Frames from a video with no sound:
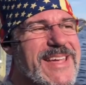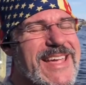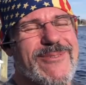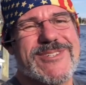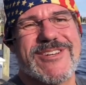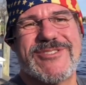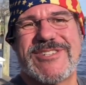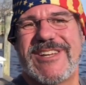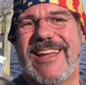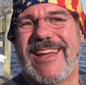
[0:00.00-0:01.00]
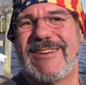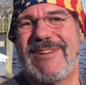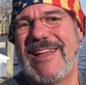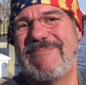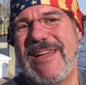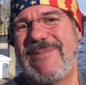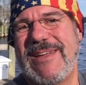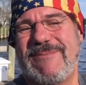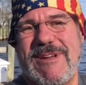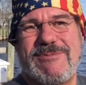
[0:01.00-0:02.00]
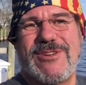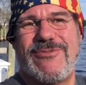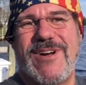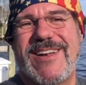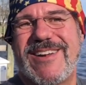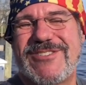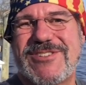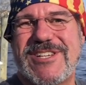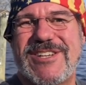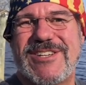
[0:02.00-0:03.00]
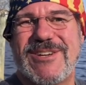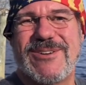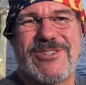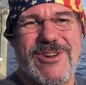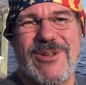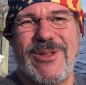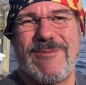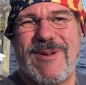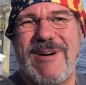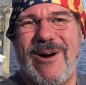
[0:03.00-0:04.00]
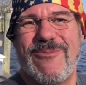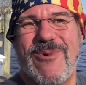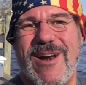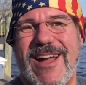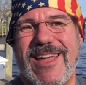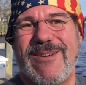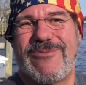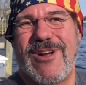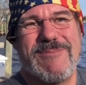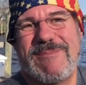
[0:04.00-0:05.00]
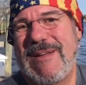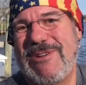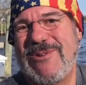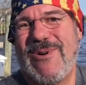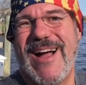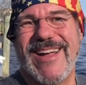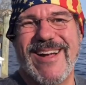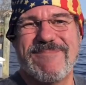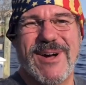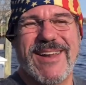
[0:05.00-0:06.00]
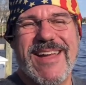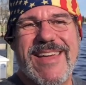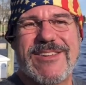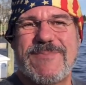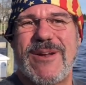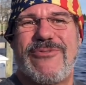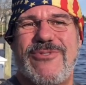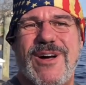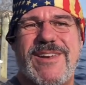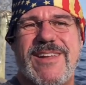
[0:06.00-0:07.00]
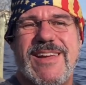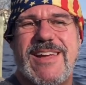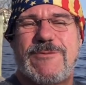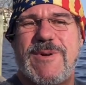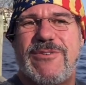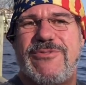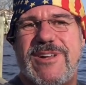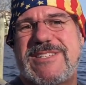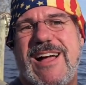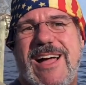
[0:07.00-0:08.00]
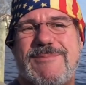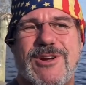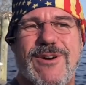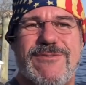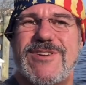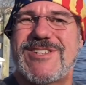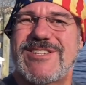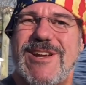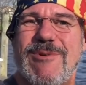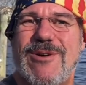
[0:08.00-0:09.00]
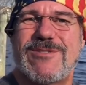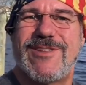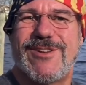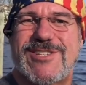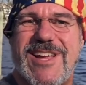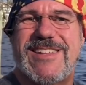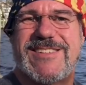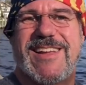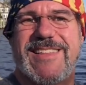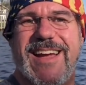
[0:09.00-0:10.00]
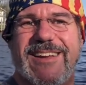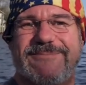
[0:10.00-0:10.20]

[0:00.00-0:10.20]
It was interesting, and maybe you'll find it interesting too, show you a little bit about where I came from and maybe who I am. But it's been a fun time to go and visit some of those little sites like that.